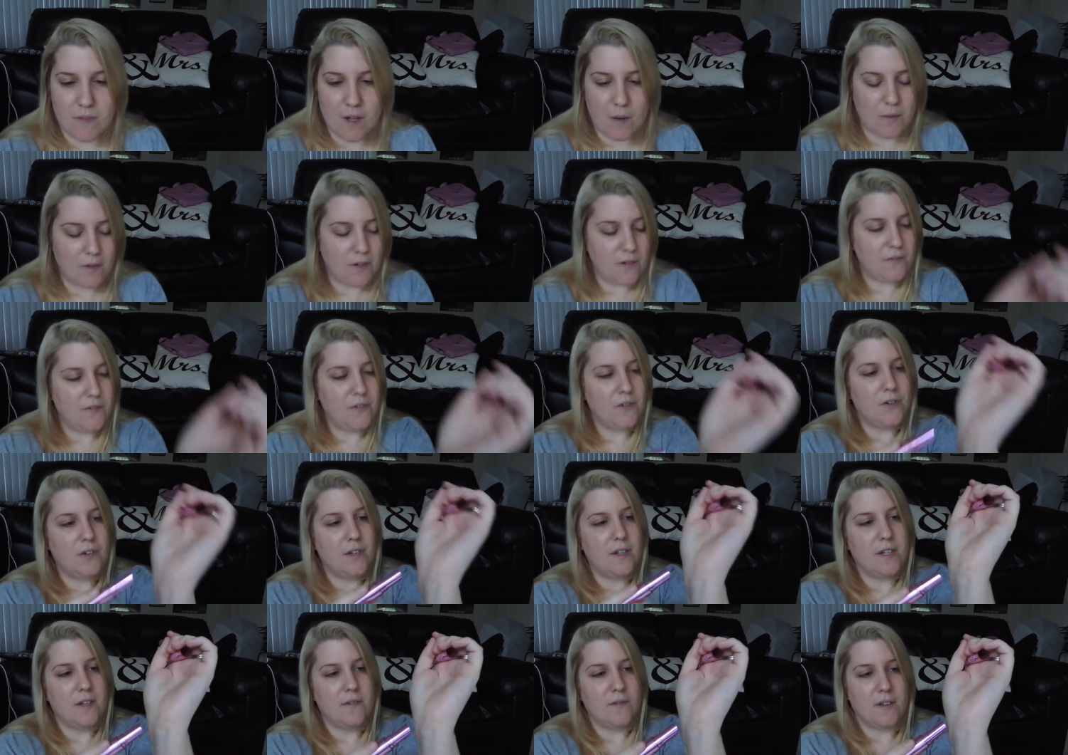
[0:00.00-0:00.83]
I wonder if you
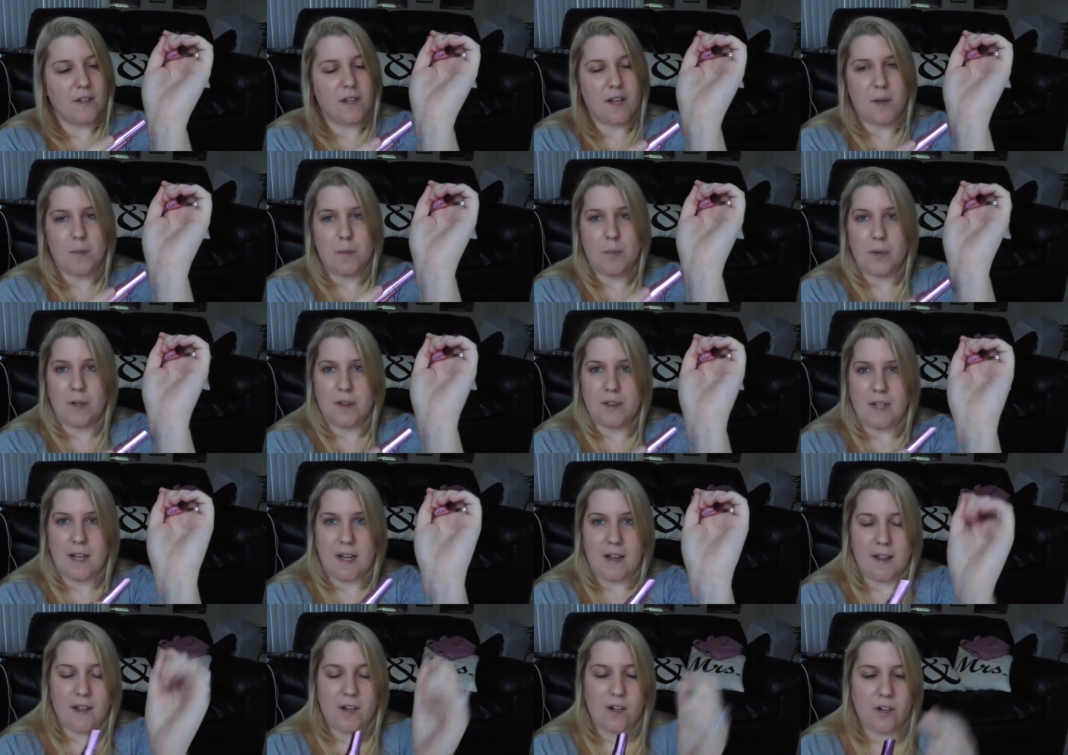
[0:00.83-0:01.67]
could even like put
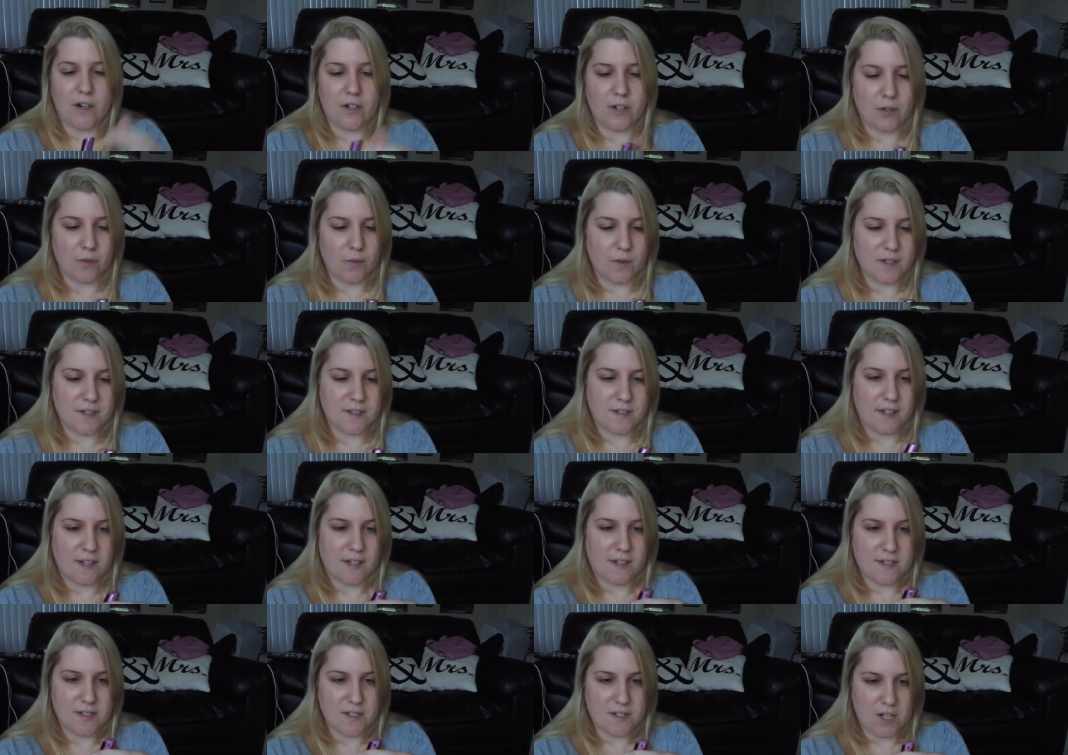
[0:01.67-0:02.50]
that like on your wrist
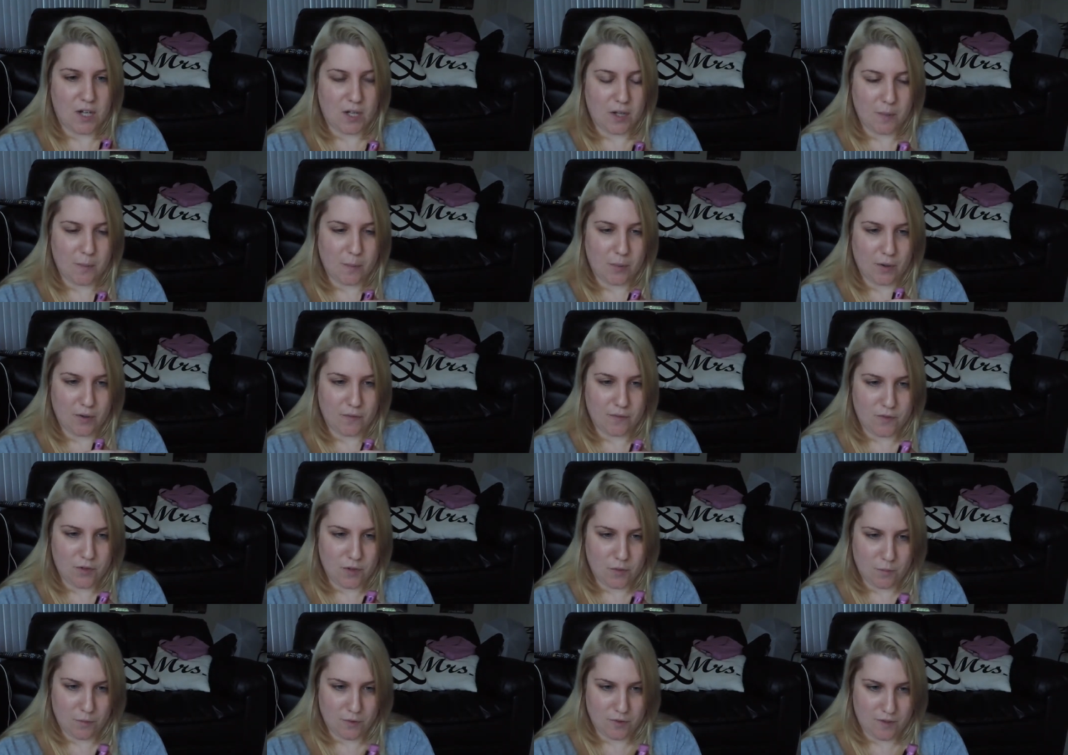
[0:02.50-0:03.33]
like a solid
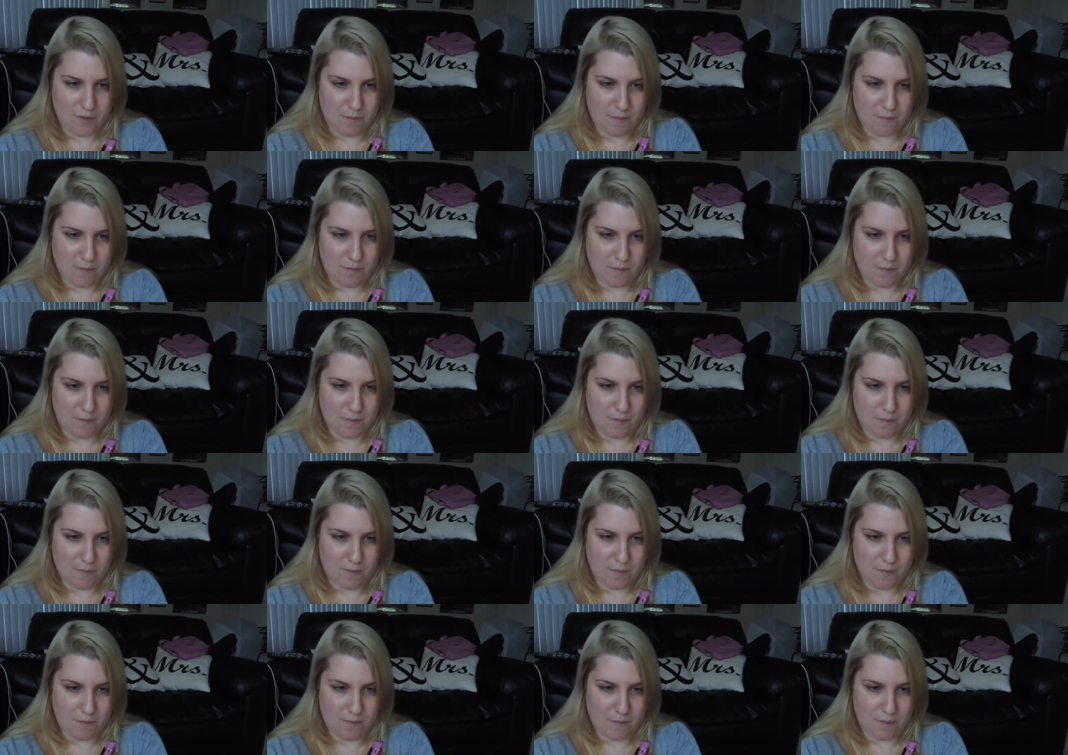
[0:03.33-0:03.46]
perfume